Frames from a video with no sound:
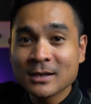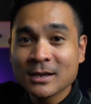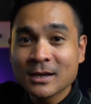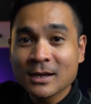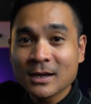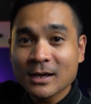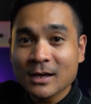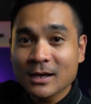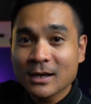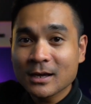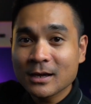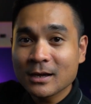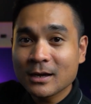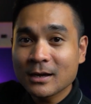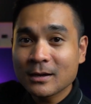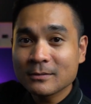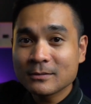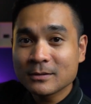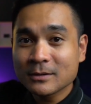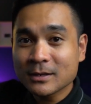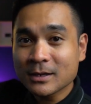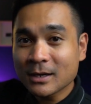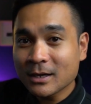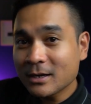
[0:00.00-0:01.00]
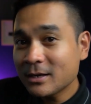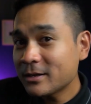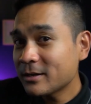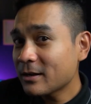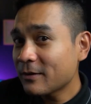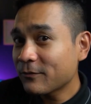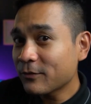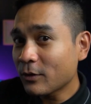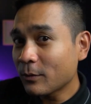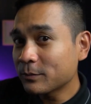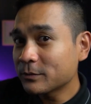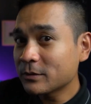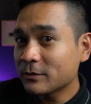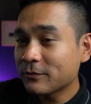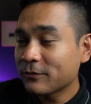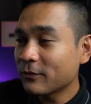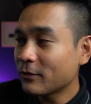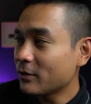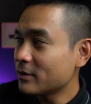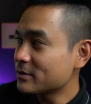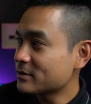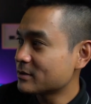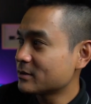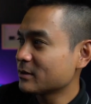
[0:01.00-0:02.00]
The color that I've opted
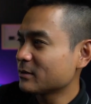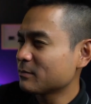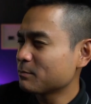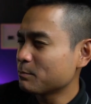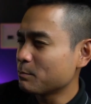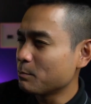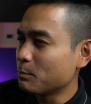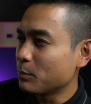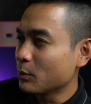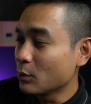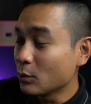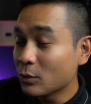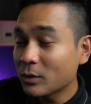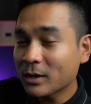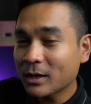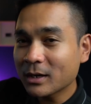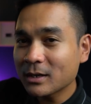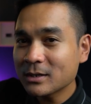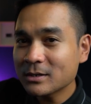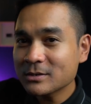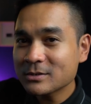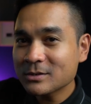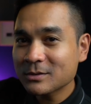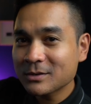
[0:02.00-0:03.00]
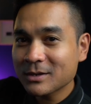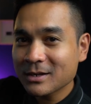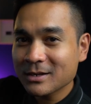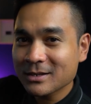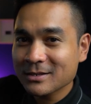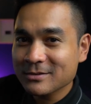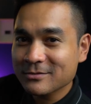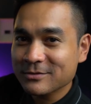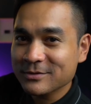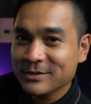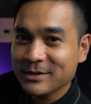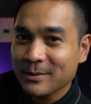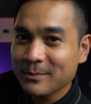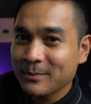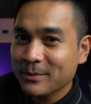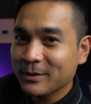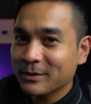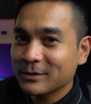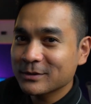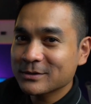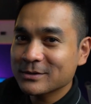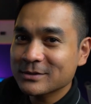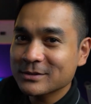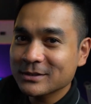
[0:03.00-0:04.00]
for is the blue color so that it
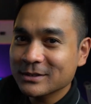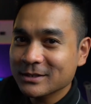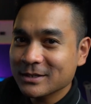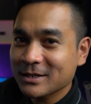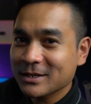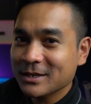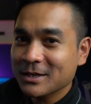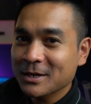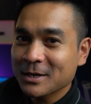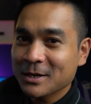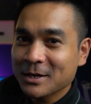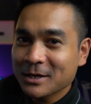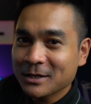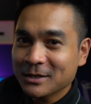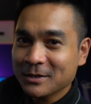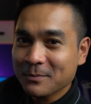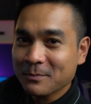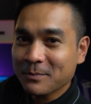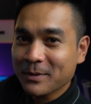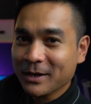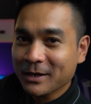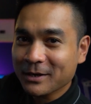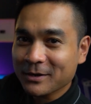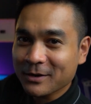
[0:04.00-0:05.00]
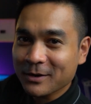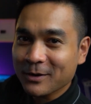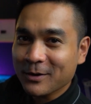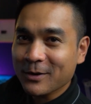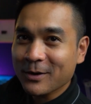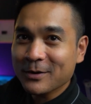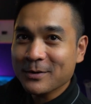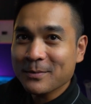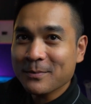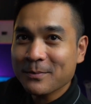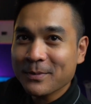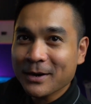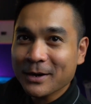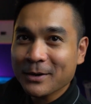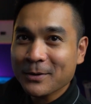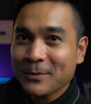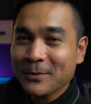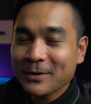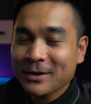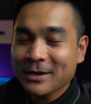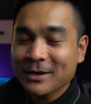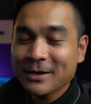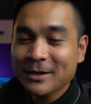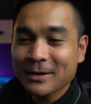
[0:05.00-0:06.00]
resembles the background on the back
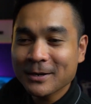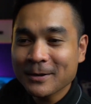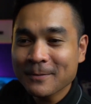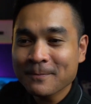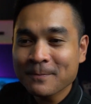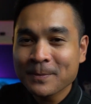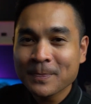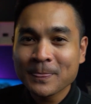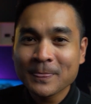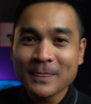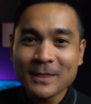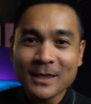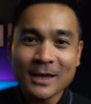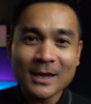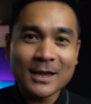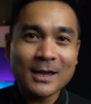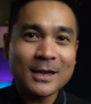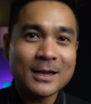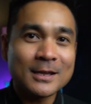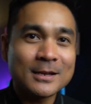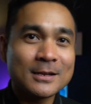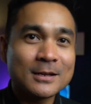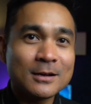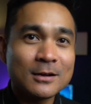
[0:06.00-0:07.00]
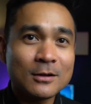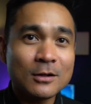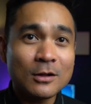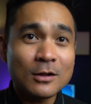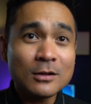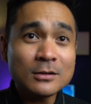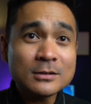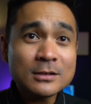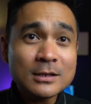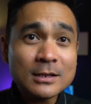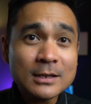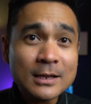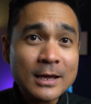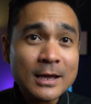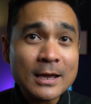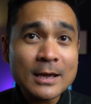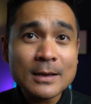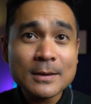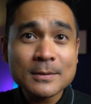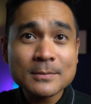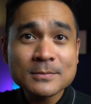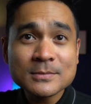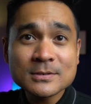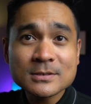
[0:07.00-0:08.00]
over here. And all the
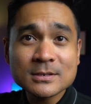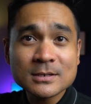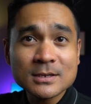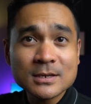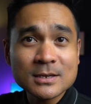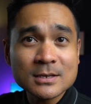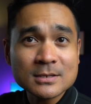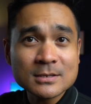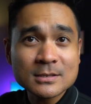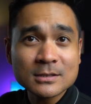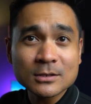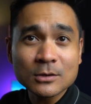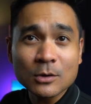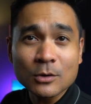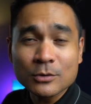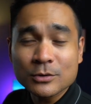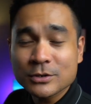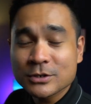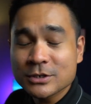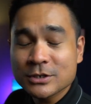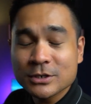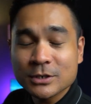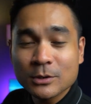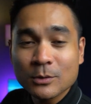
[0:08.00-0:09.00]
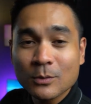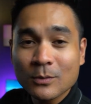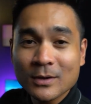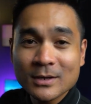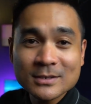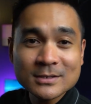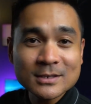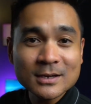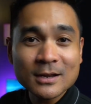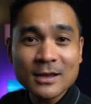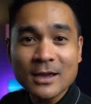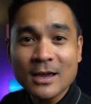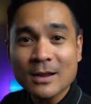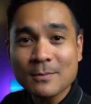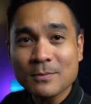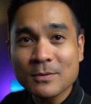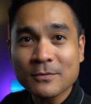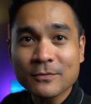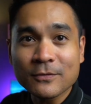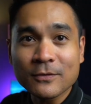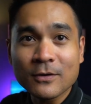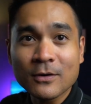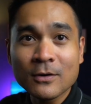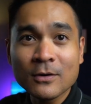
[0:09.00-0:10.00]
lamps is the original ones that I had
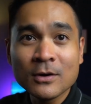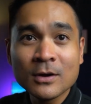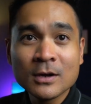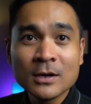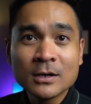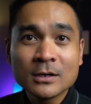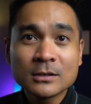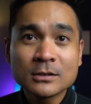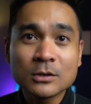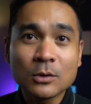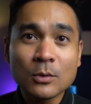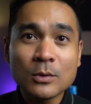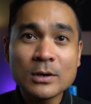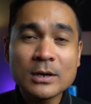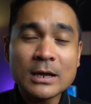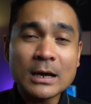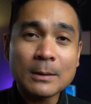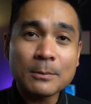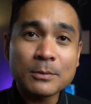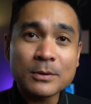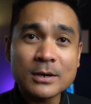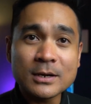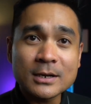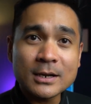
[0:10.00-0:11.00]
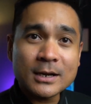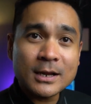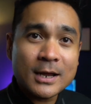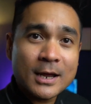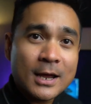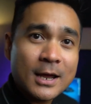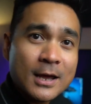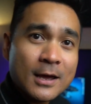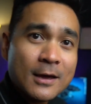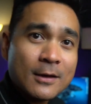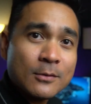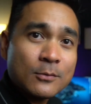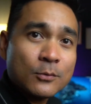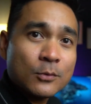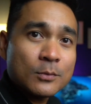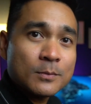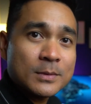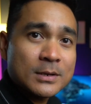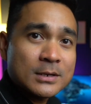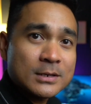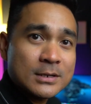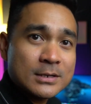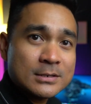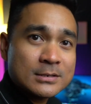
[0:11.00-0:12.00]
before. The only upgrade that I had would
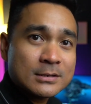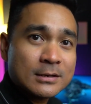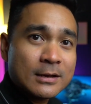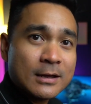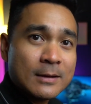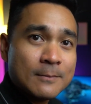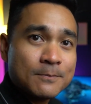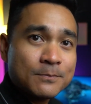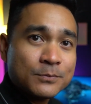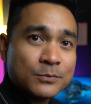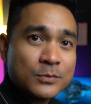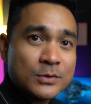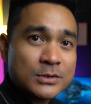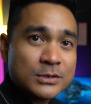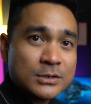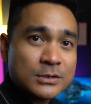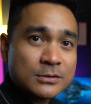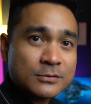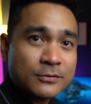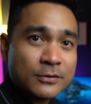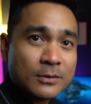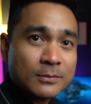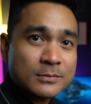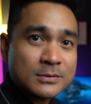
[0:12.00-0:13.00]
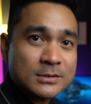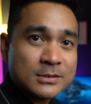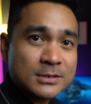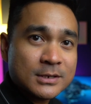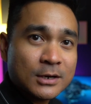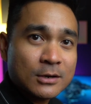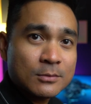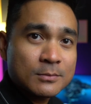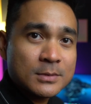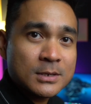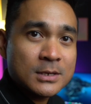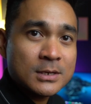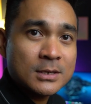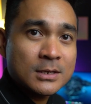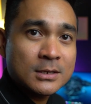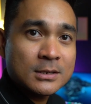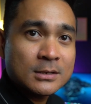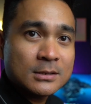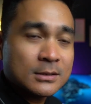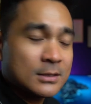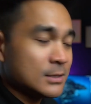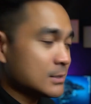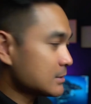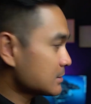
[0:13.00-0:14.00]
be this lamp, which is from Xiaomi.
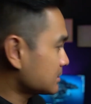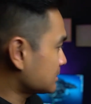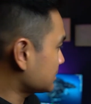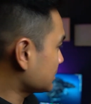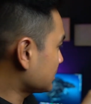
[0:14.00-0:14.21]
This